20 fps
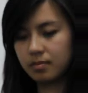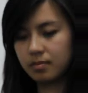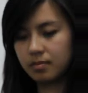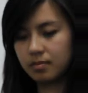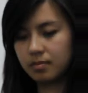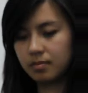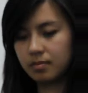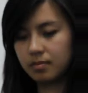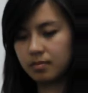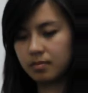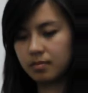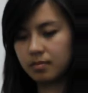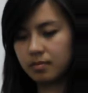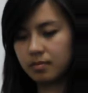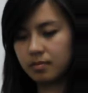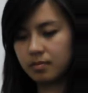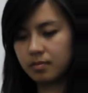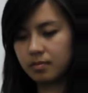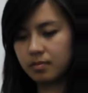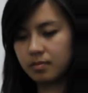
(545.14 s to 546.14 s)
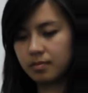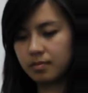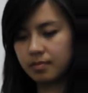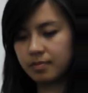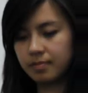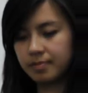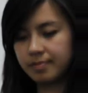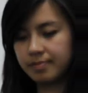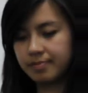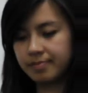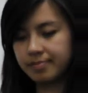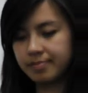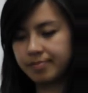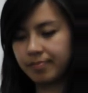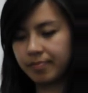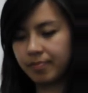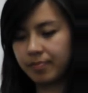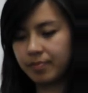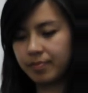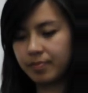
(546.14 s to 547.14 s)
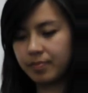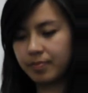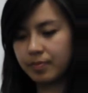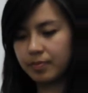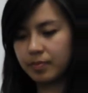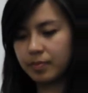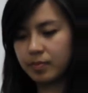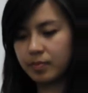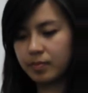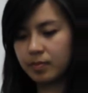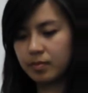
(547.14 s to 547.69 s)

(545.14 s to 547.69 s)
The person shown says nothing.